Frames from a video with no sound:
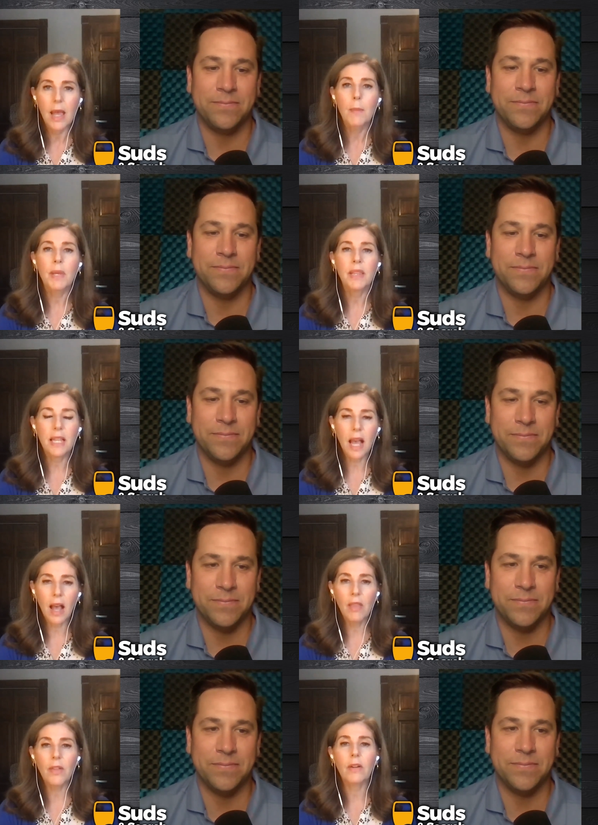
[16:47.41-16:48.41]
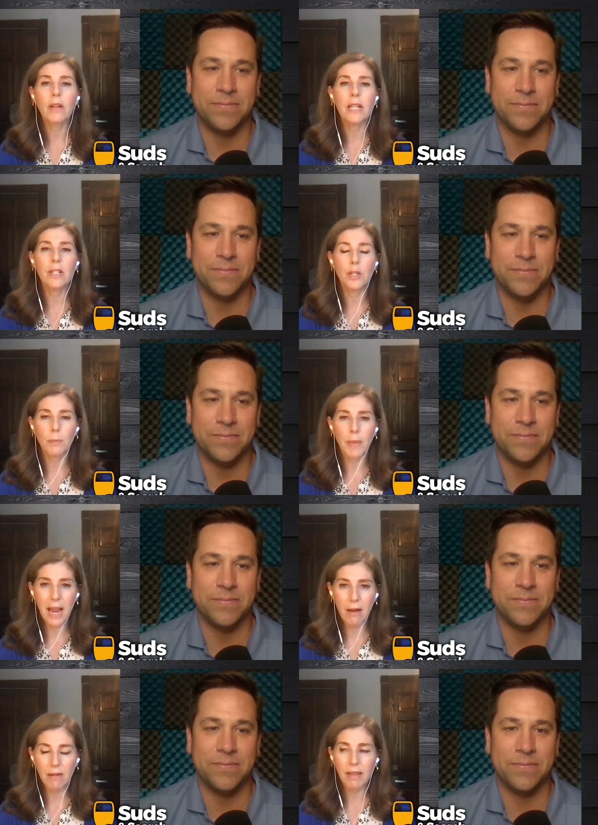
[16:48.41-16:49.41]
Speaker 1: But the other is your
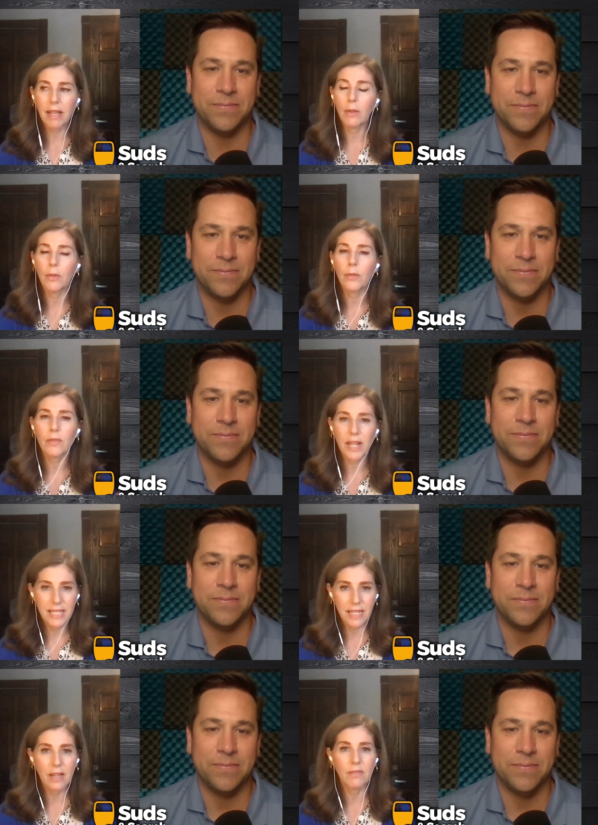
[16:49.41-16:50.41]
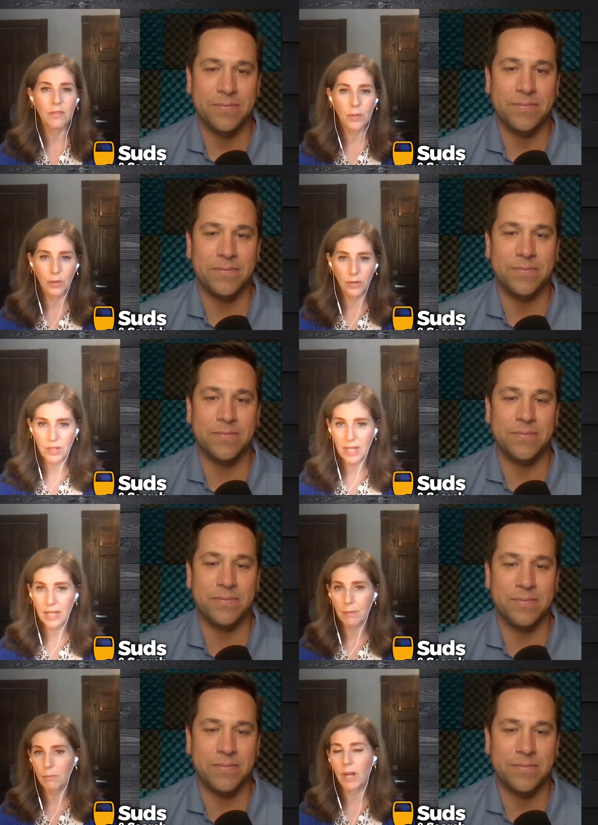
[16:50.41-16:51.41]
parallel sort of idea of first
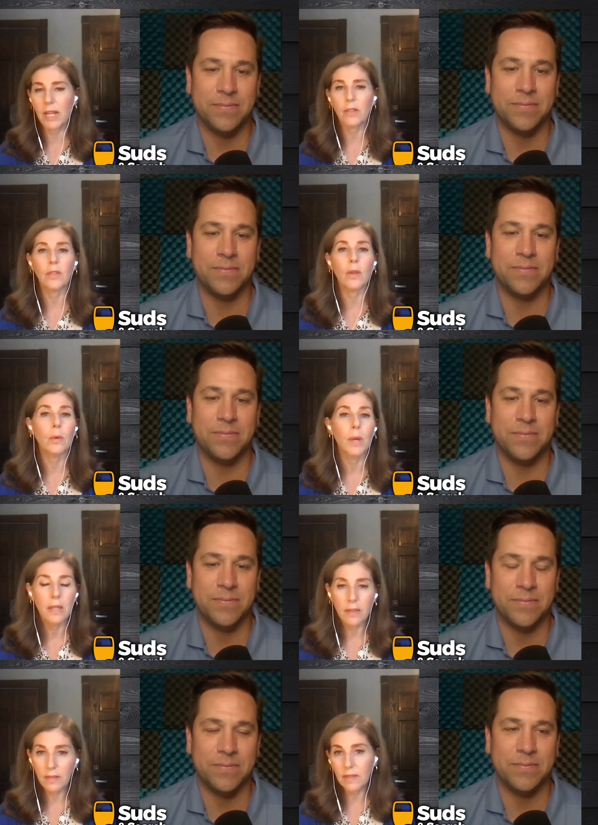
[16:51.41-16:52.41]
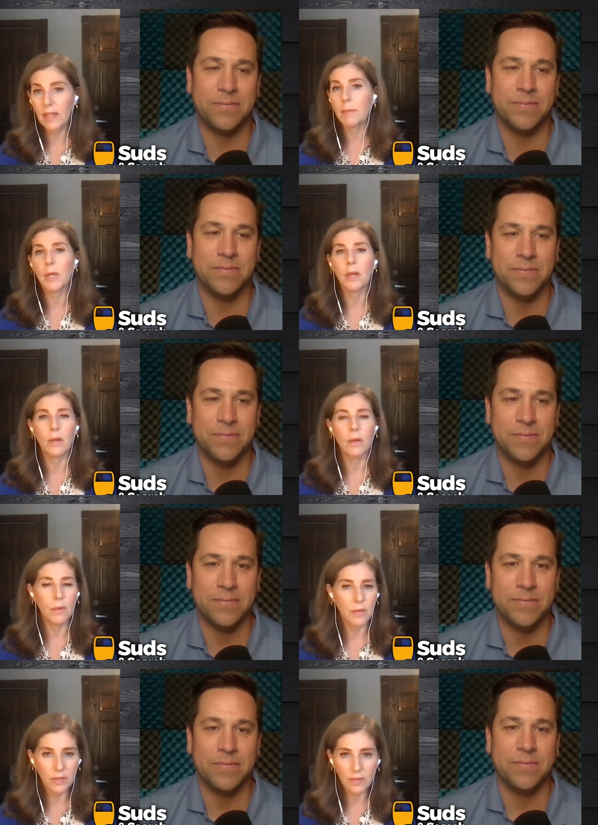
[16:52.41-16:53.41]
team, right? So the
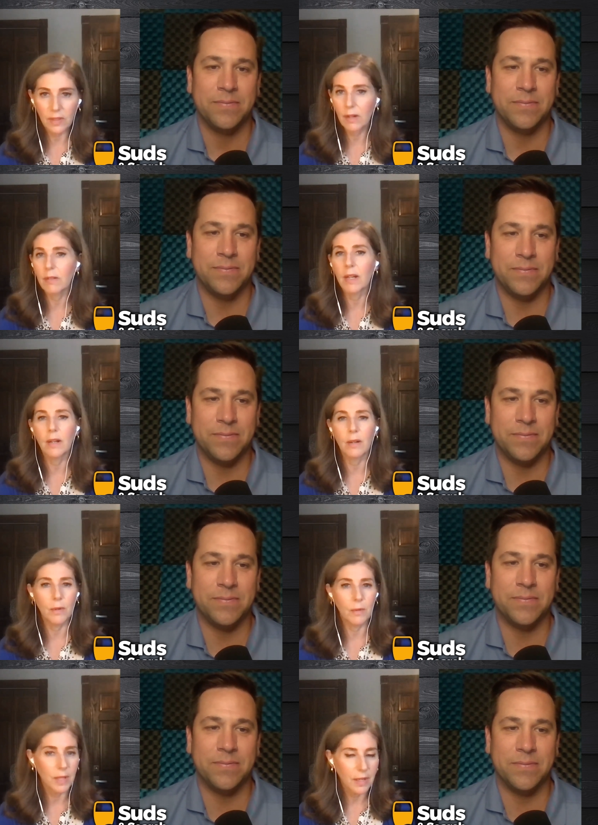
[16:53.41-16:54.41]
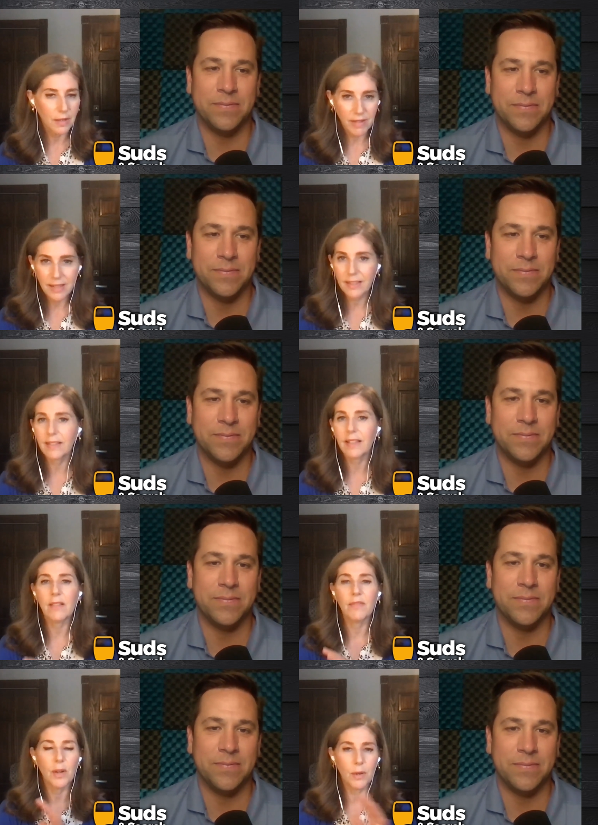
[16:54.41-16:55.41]
CMO, the CRO, right? The
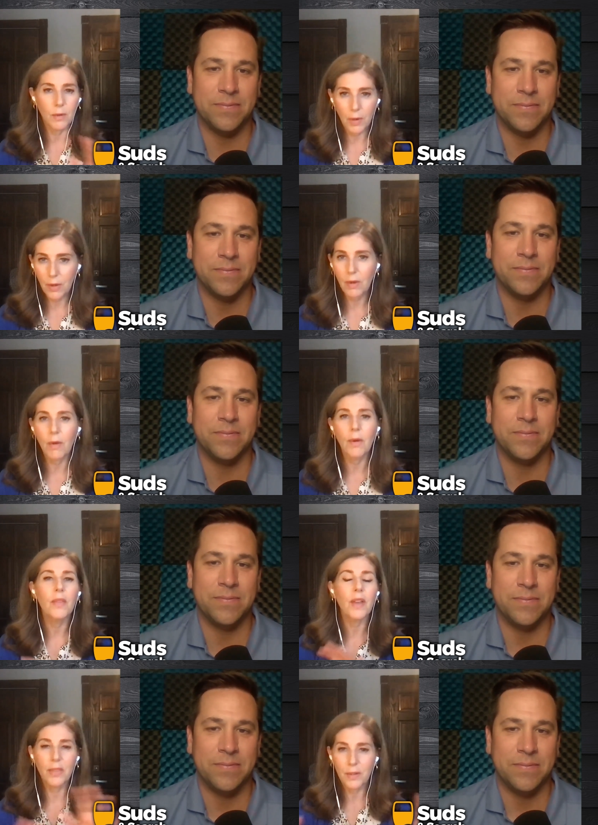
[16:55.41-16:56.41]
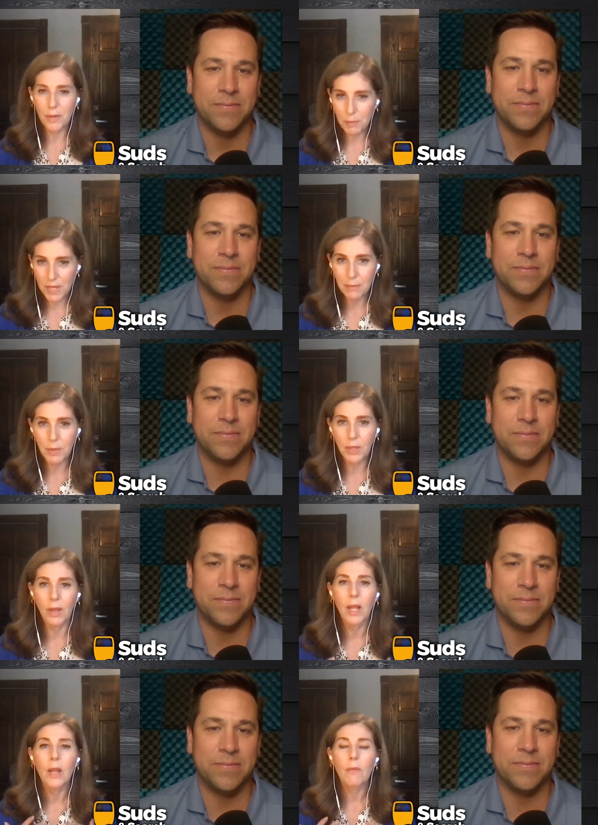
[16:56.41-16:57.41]
CFO, all, all the other
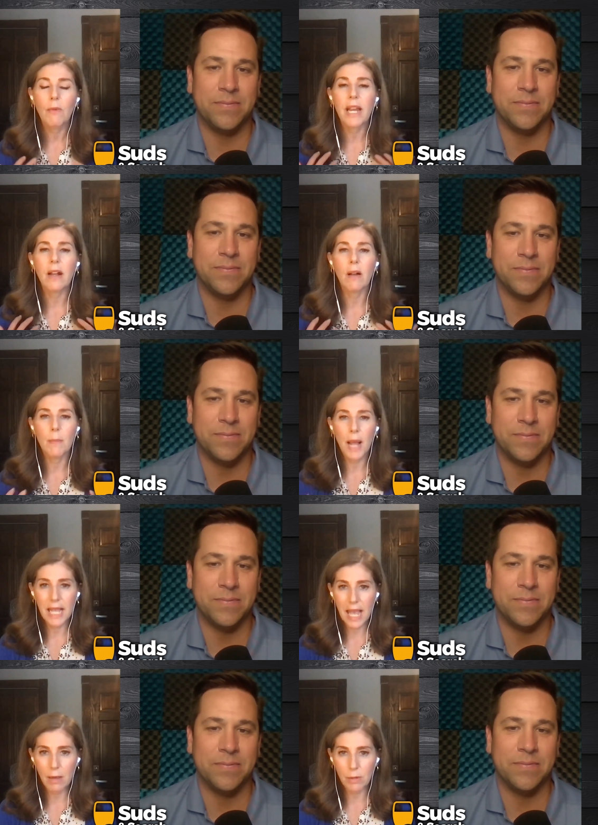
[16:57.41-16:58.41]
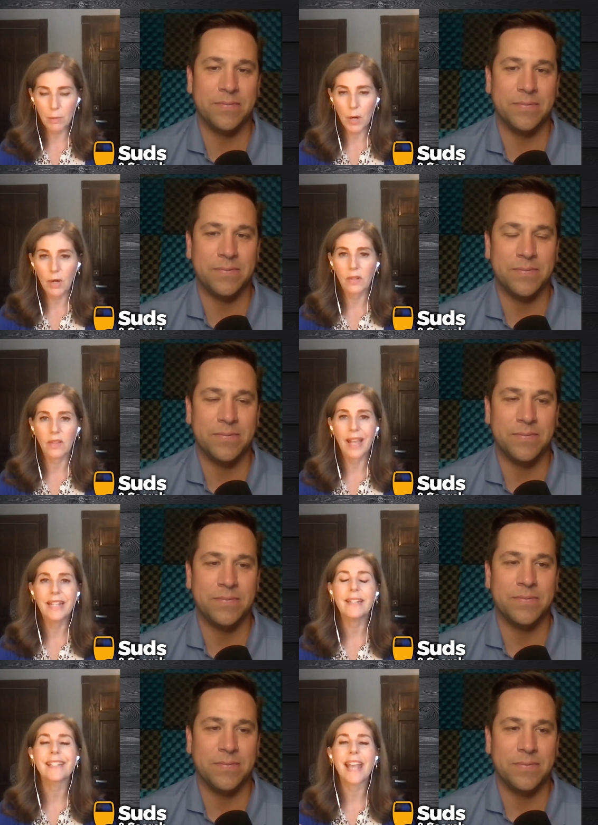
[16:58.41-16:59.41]
people, right, are my counterparts. And
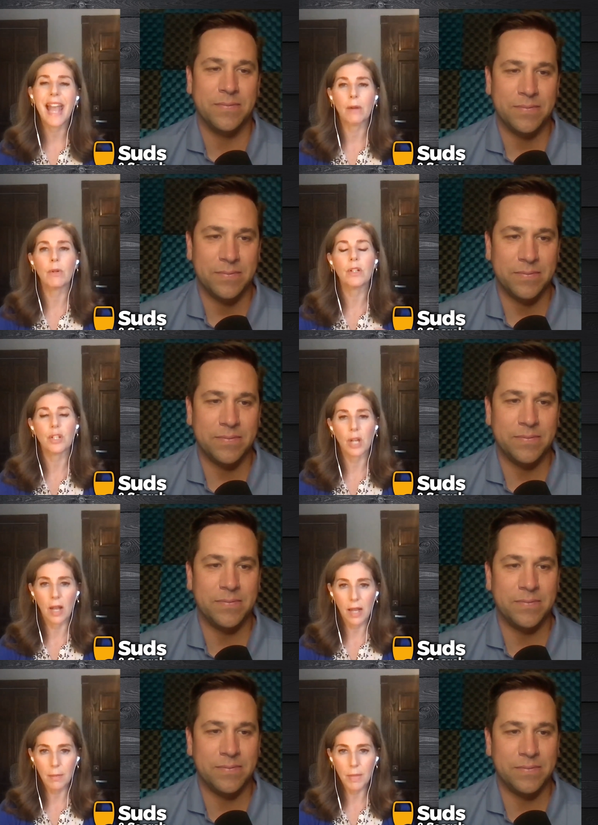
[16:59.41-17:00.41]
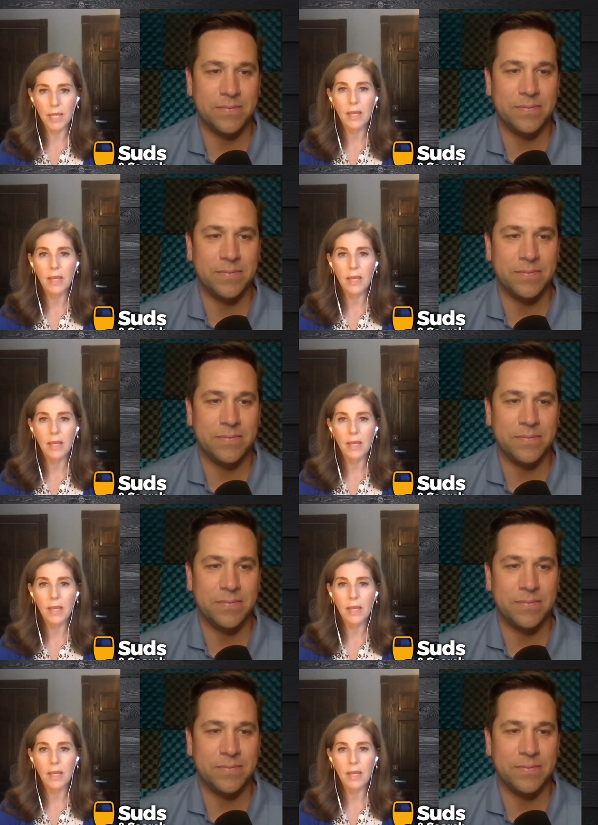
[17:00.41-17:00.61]
it is our job